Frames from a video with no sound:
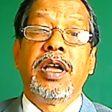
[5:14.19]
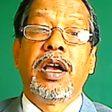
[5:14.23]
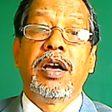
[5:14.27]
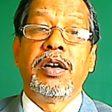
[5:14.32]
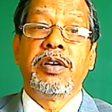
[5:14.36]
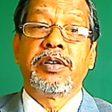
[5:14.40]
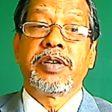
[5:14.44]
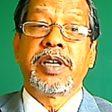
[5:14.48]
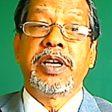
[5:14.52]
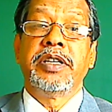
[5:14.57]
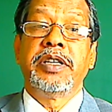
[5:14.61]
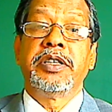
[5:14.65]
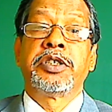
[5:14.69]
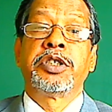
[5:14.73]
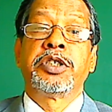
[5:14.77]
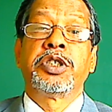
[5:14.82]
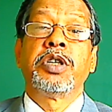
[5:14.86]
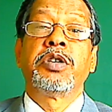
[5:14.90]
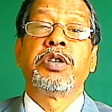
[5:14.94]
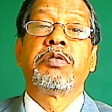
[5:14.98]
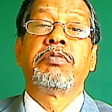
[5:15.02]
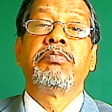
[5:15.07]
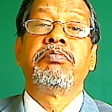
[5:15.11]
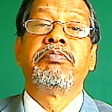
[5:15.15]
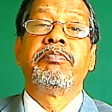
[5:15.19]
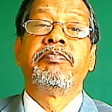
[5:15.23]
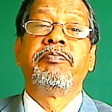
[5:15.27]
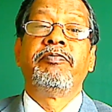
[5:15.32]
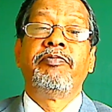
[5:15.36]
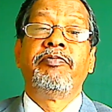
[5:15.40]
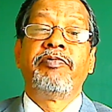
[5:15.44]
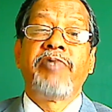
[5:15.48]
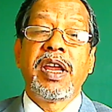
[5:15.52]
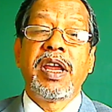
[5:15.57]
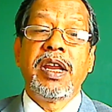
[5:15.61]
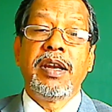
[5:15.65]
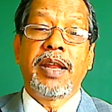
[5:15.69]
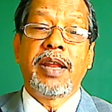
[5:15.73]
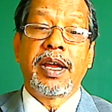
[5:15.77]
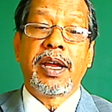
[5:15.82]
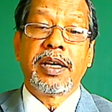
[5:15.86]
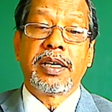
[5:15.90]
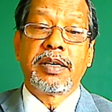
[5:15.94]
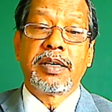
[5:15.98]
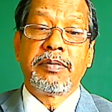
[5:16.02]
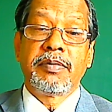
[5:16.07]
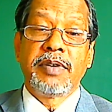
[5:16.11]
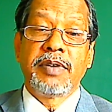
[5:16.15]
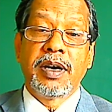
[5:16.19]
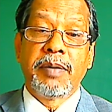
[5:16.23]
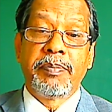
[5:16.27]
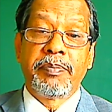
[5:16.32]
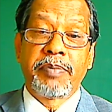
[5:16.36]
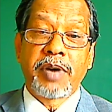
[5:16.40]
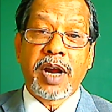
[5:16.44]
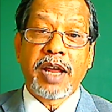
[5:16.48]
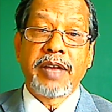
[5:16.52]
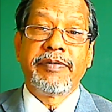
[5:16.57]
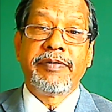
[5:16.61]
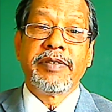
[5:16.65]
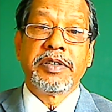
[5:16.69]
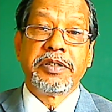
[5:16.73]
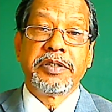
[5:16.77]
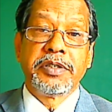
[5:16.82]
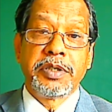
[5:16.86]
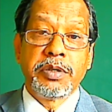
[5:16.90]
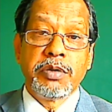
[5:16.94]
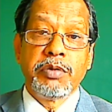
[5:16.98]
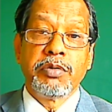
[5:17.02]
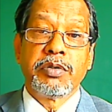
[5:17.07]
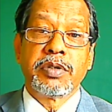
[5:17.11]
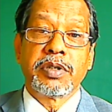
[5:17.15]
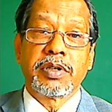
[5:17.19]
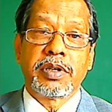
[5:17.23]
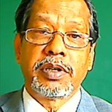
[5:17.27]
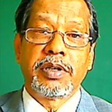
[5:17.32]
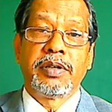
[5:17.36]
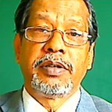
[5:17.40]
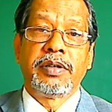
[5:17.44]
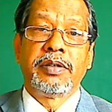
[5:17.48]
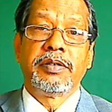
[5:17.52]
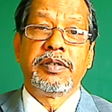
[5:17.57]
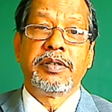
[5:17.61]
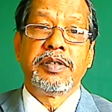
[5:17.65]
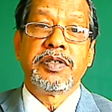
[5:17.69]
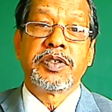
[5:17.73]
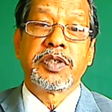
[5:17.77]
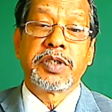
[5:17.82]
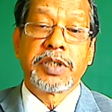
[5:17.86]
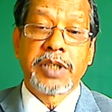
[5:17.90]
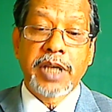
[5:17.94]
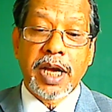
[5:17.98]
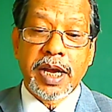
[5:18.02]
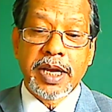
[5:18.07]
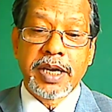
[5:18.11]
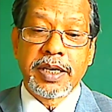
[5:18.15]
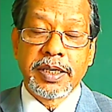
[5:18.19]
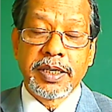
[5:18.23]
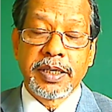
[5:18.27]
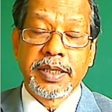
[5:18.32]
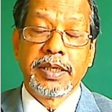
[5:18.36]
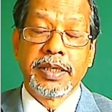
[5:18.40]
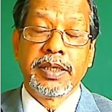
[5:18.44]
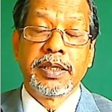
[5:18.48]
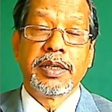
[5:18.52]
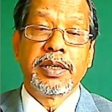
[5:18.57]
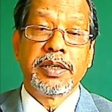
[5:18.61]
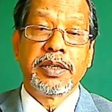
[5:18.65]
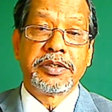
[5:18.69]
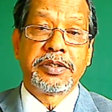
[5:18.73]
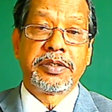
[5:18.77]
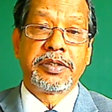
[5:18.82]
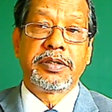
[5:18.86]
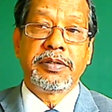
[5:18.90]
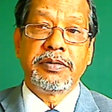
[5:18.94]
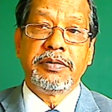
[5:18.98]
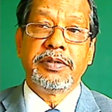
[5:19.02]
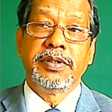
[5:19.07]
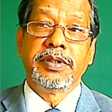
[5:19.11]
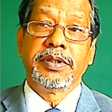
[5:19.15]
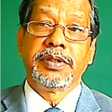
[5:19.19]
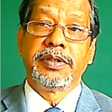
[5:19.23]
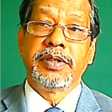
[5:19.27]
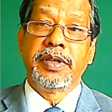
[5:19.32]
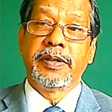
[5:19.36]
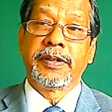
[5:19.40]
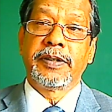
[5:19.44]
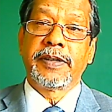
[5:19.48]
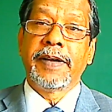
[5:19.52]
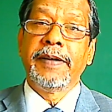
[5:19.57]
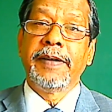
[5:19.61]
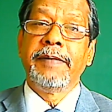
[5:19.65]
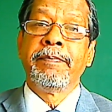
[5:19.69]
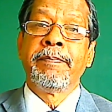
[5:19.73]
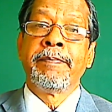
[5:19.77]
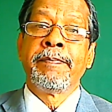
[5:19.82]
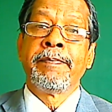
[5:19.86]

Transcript: Okay, it should feel like a private tutor is guiding a student. Okay,